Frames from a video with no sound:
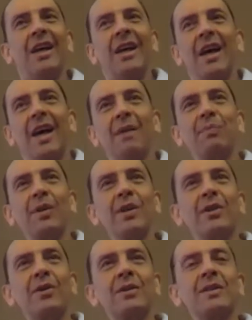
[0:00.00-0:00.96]
And
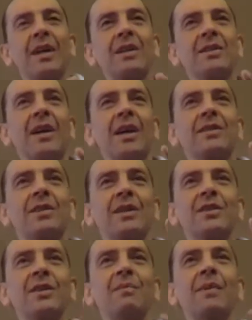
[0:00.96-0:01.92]
Plinicoos has had
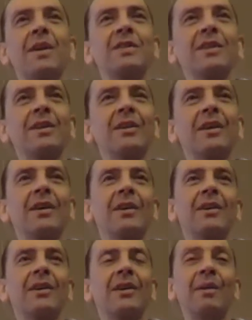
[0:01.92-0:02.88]
such an amazing
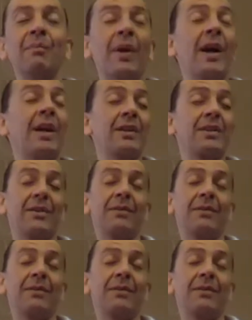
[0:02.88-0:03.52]
impact